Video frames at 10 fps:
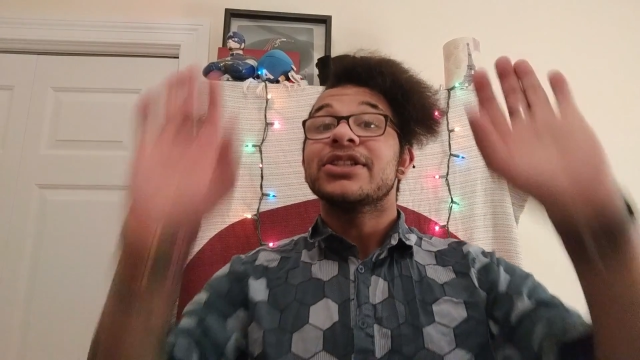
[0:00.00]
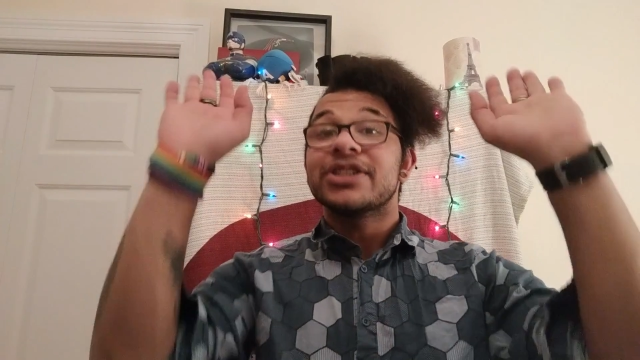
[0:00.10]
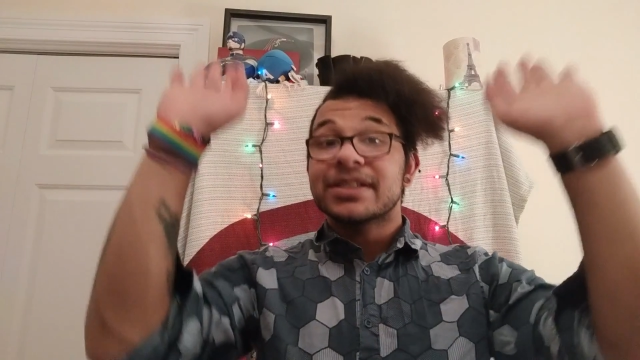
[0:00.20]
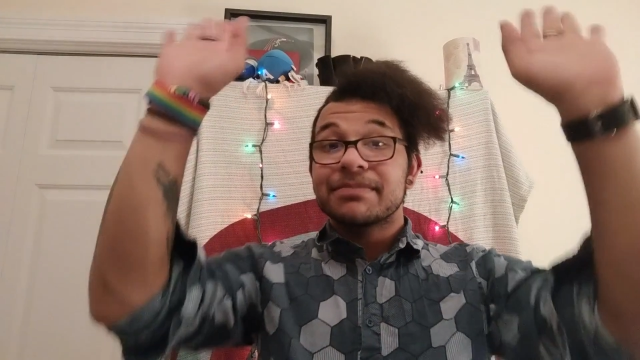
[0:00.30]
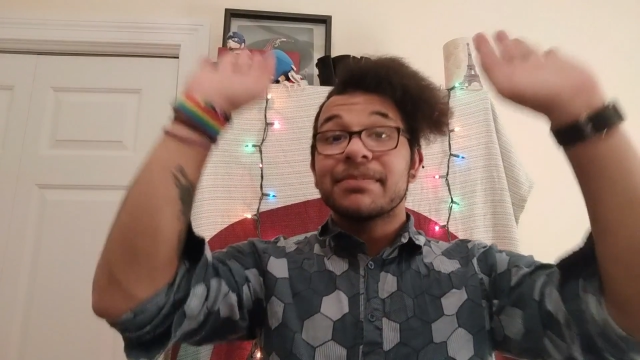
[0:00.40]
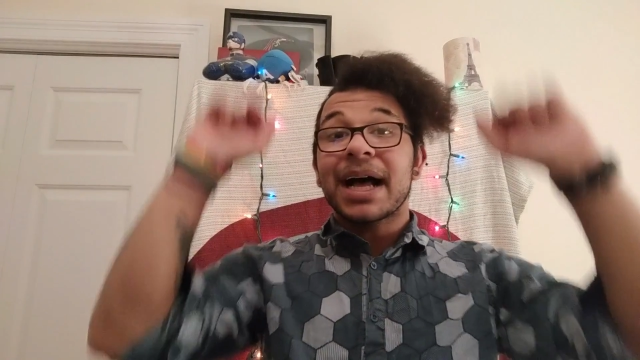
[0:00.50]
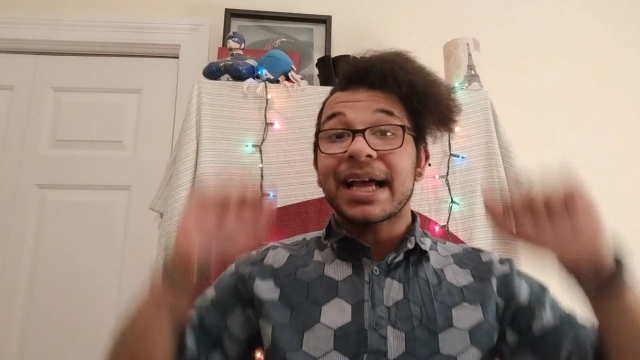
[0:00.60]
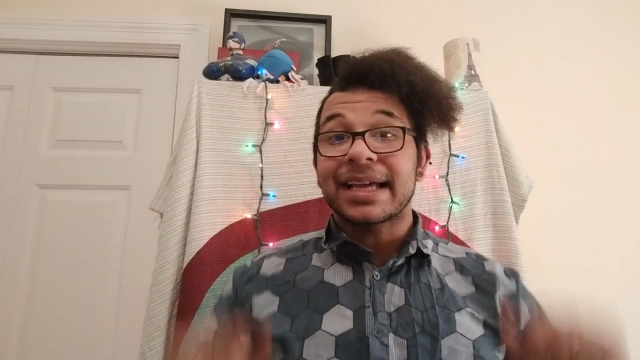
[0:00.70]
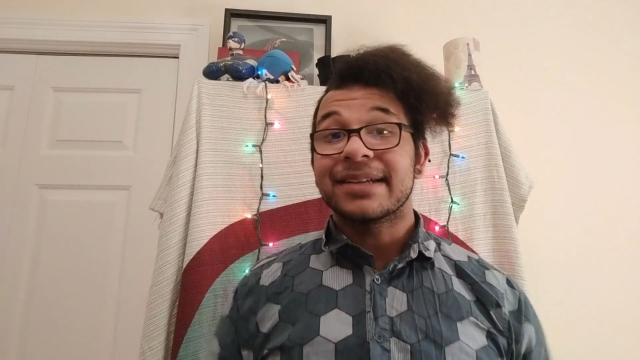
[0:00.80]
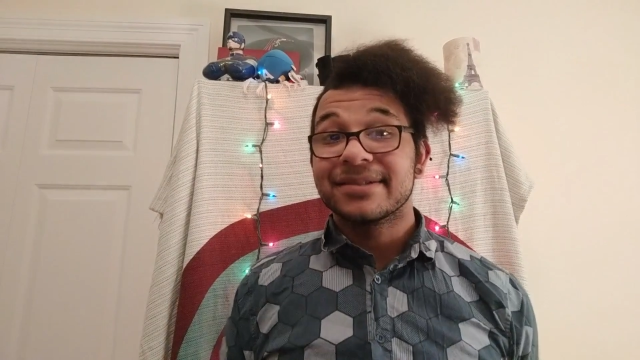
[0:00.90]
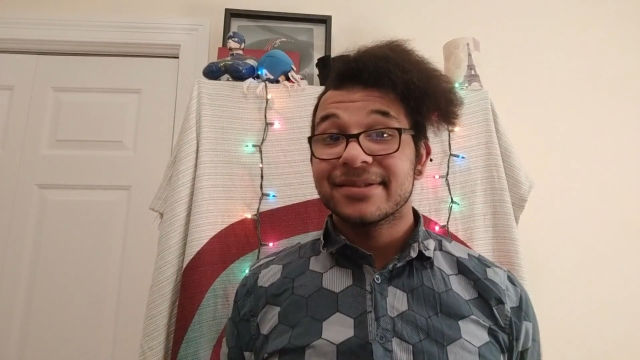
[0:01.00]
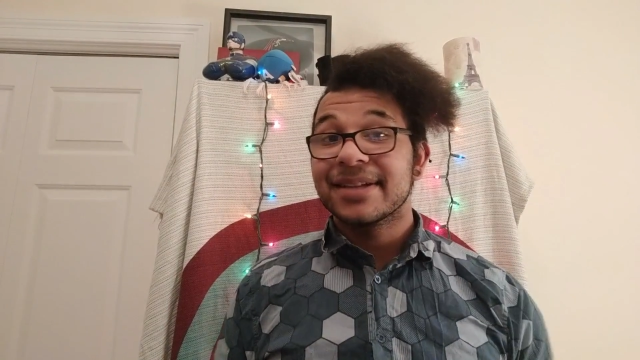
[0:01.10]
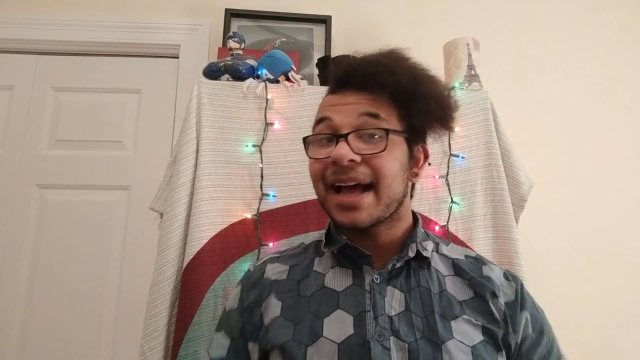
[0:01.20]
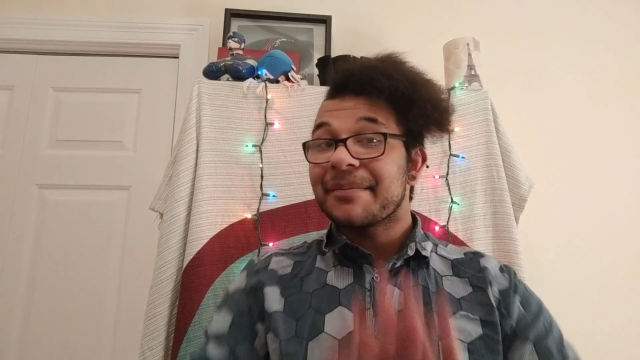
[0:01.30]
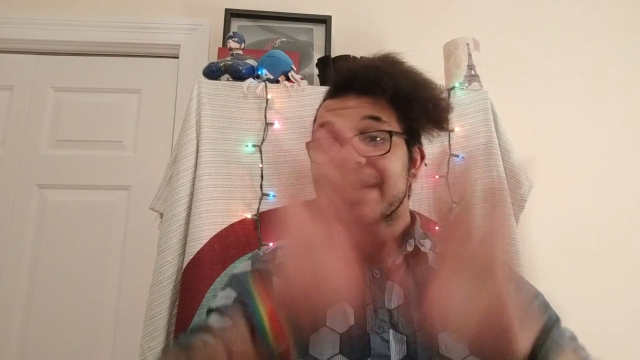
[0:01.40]
Just bye.
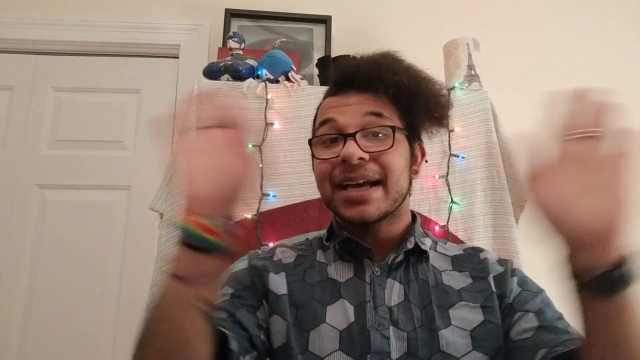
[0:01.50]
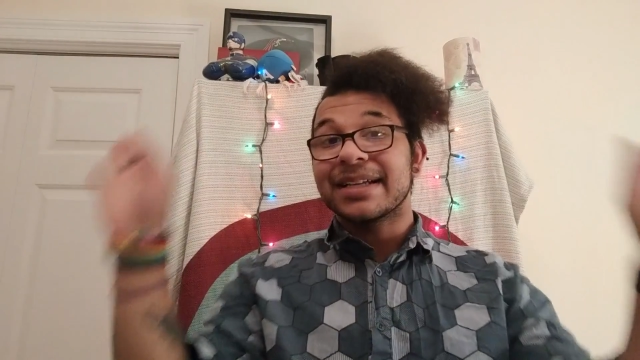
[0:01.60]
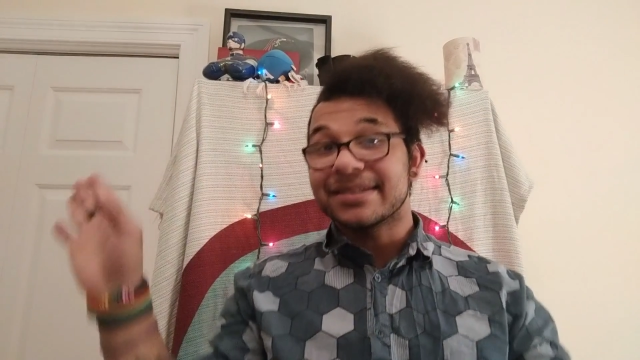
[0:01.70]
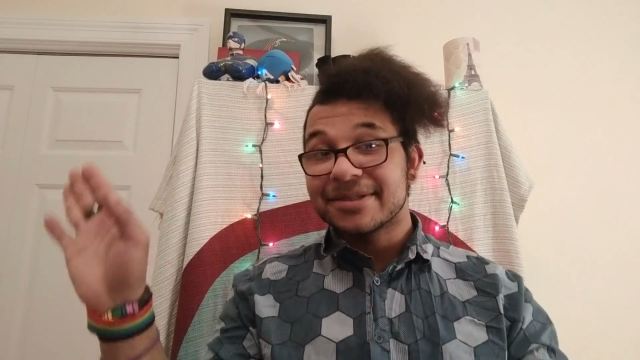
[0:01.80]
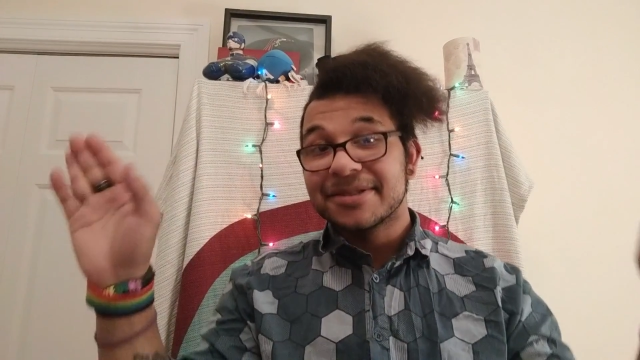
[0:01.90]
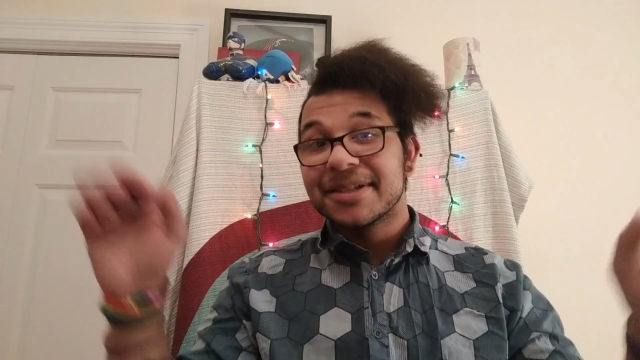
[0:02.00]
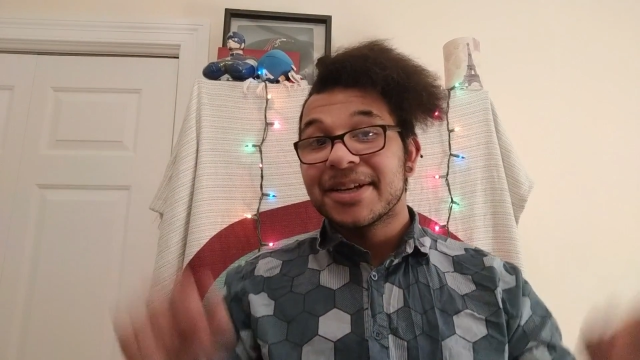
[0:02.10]
I'm done.